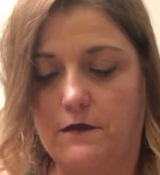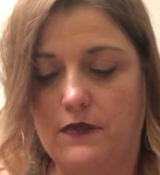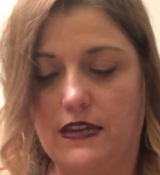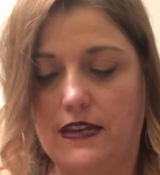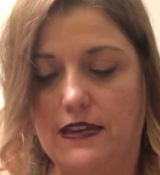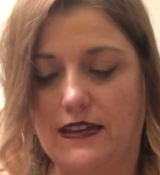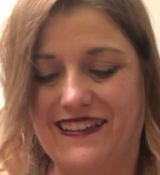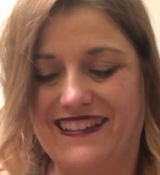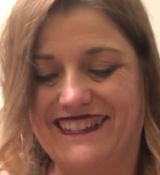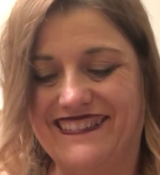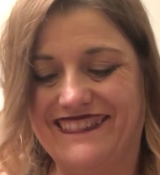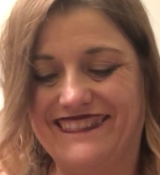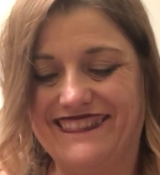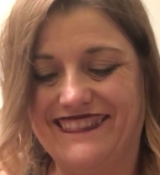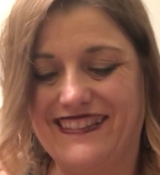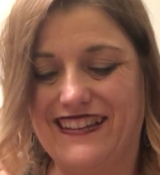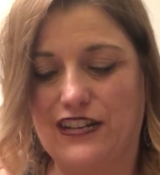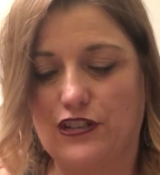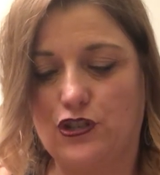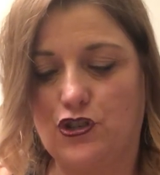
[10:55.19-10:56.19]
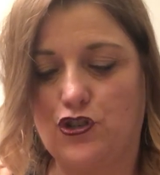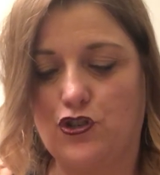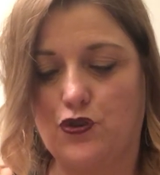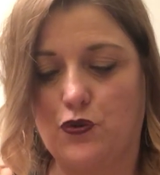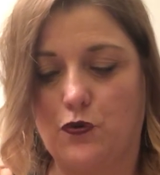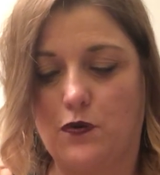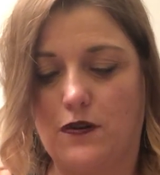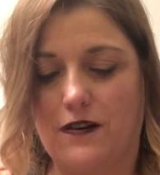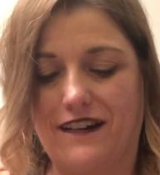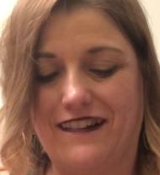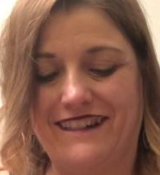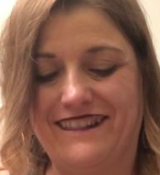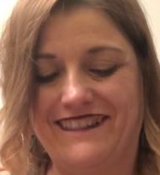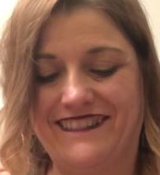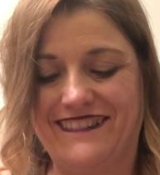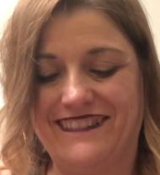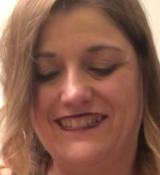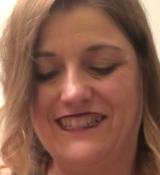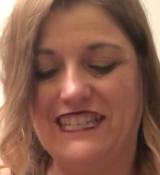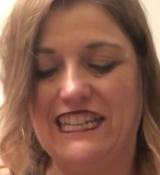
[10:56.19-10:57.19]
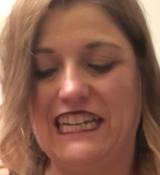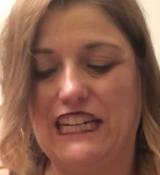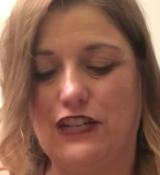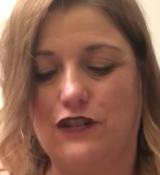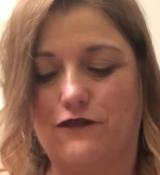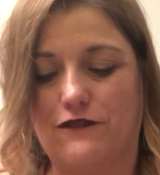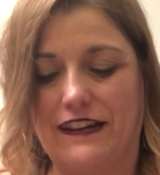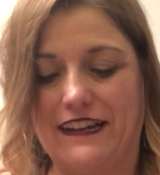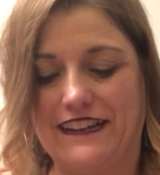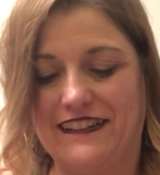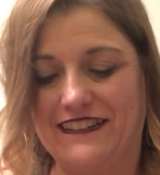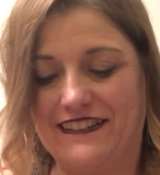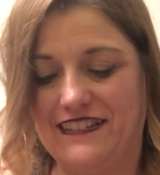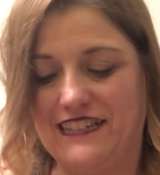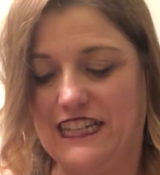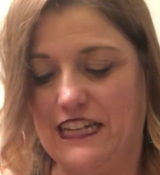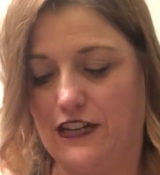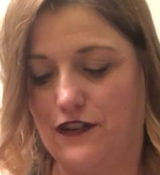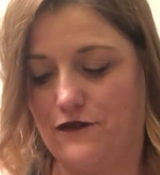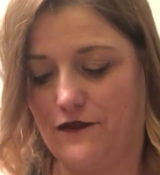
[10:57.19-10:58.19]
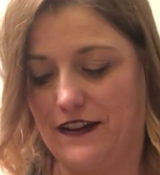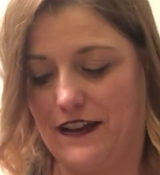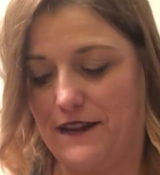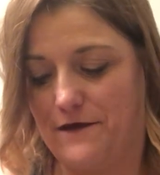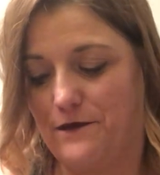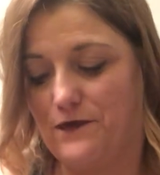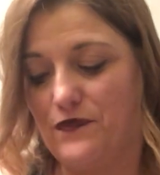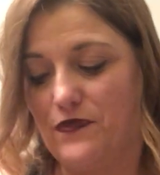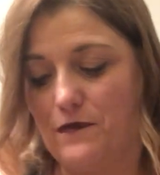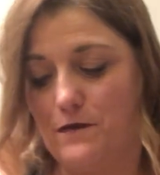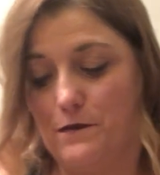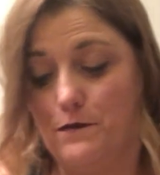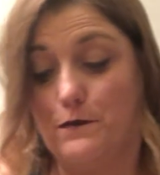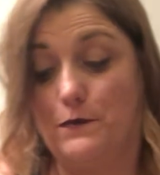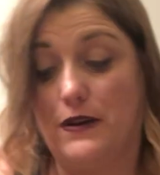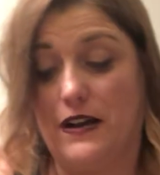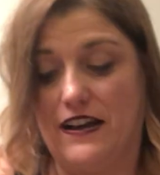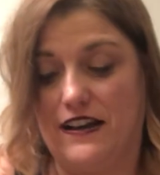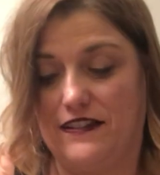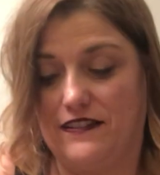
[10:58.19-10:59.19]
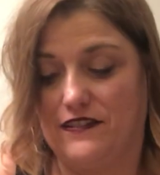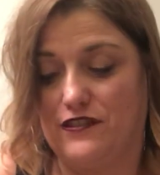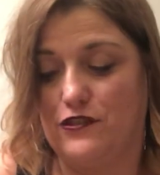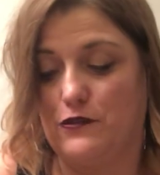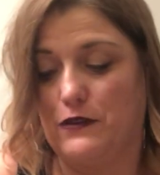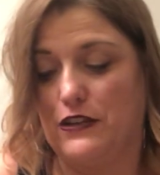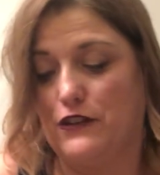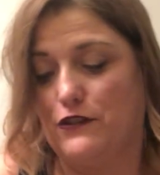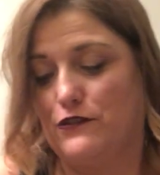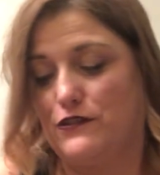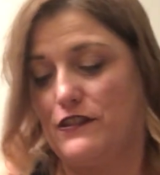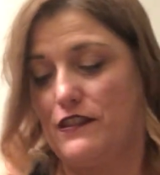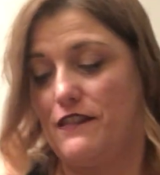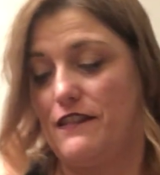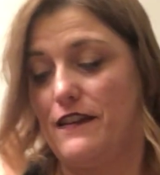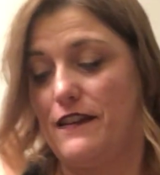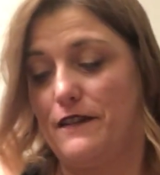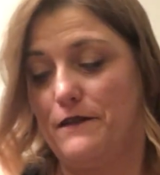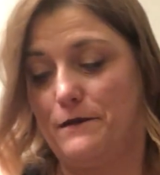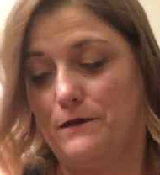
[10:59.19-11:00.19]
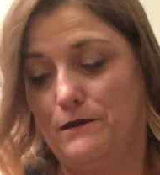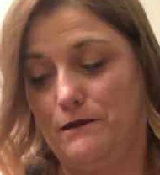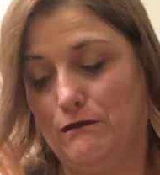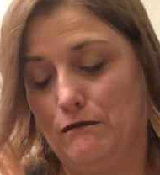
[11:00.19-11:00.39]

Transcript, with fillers: Being not sure, teetering. But, so here's the thing.